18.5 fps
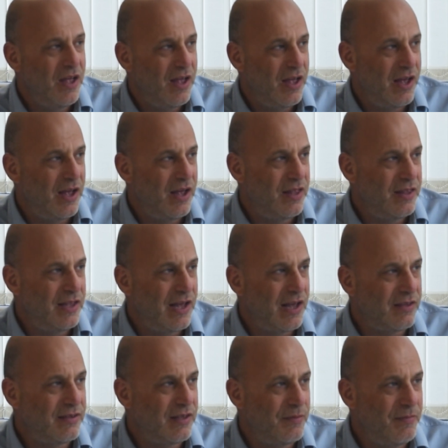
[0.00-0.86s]
the
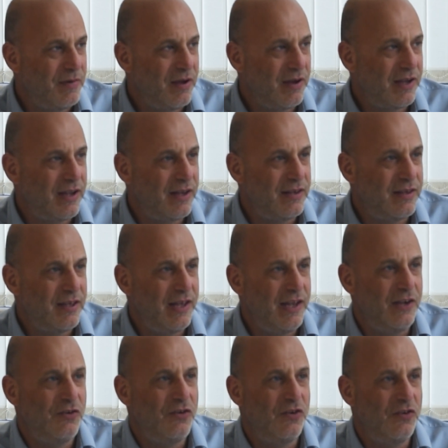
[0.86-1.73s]
outside market,
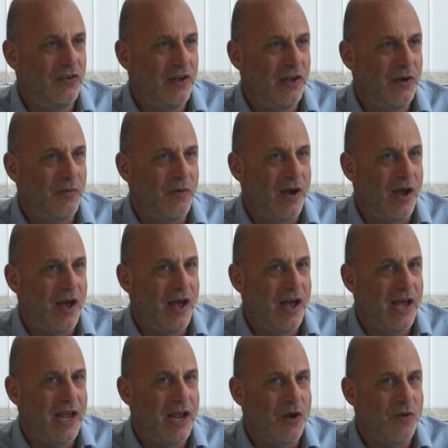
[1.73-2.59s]
teaches you
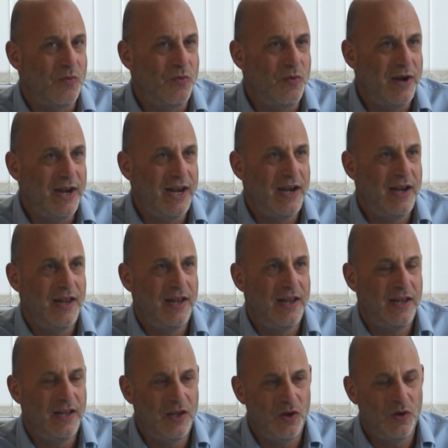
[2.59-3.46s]
a
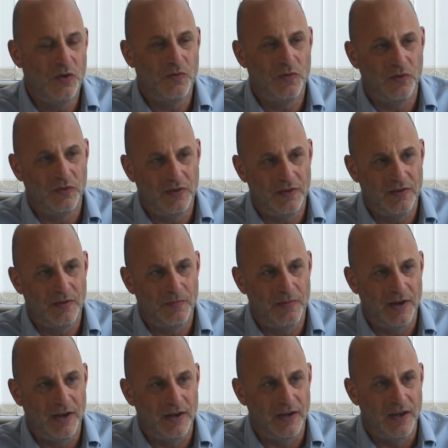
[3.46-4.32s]
really useful
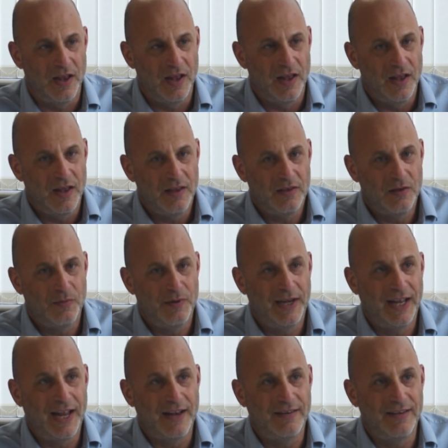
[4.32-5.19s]
discipline. So when
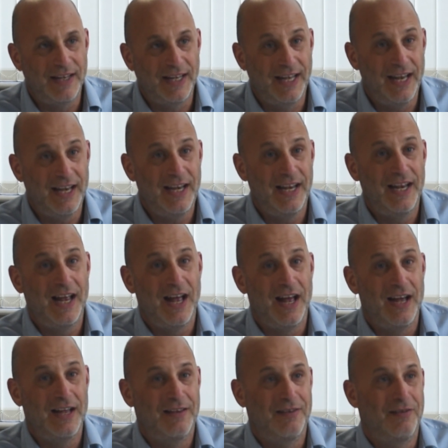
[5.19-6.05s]
you get to the giddying
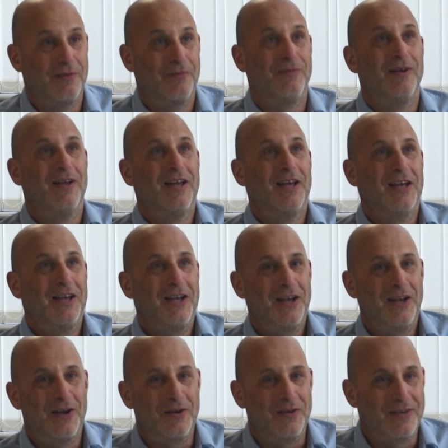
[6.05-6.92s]
heights of
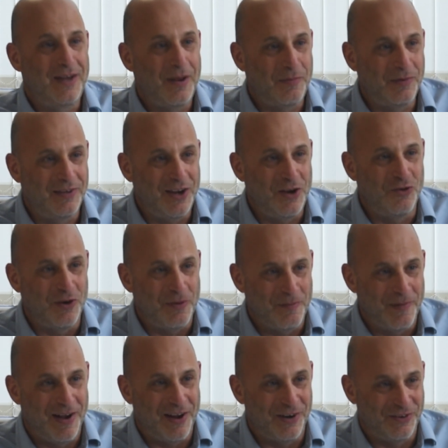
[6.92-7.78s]
double-digit
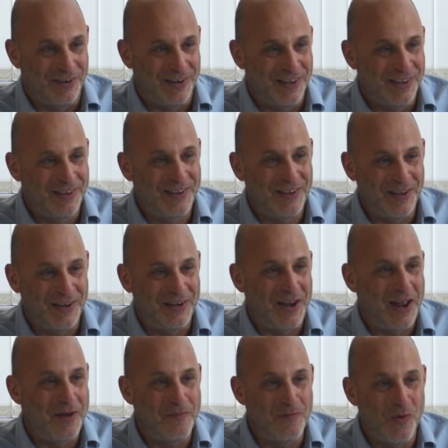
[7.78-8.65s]
margins
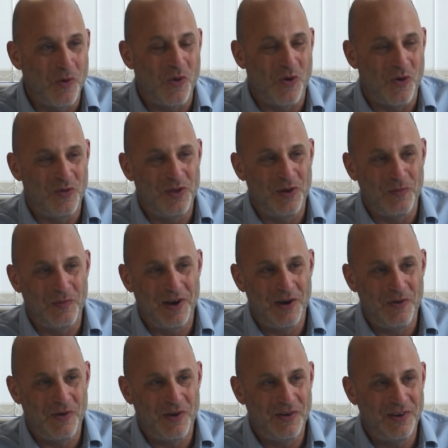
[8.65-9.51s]
and more that
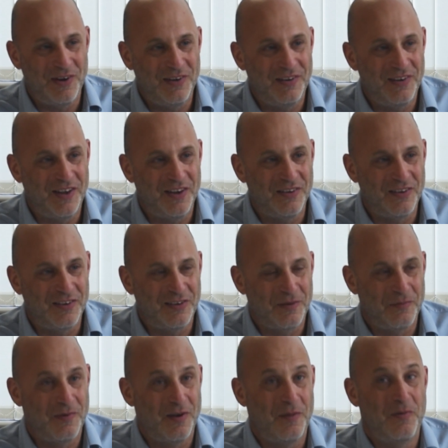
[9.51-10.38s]
we're on and
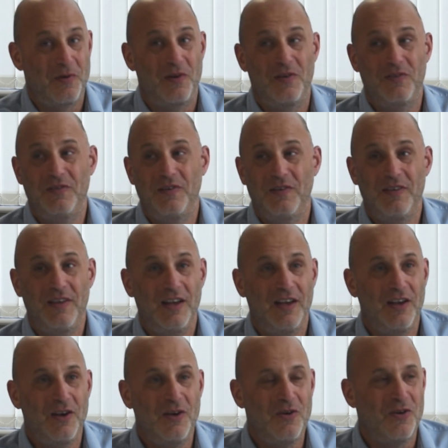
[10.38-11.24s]
some of others, you say,
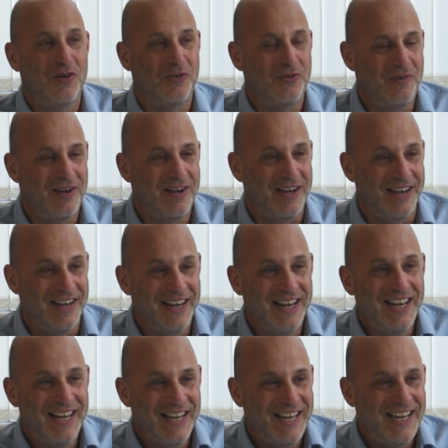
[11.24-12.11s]
gosh, right,
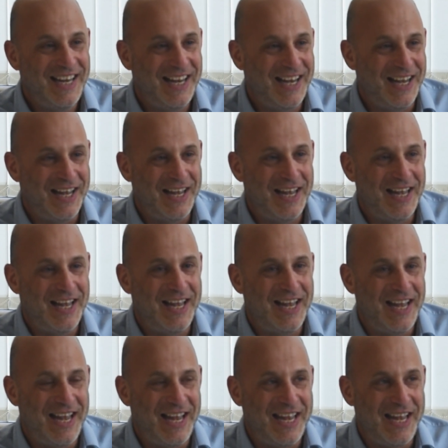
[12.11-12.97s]
yeah,
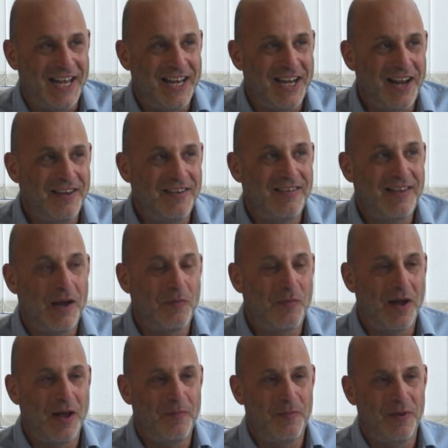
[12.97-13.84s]
you can understand
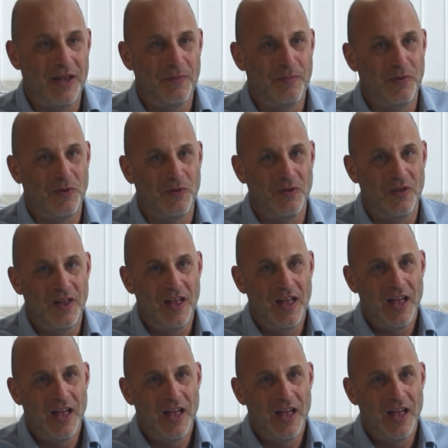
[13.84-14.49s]
why people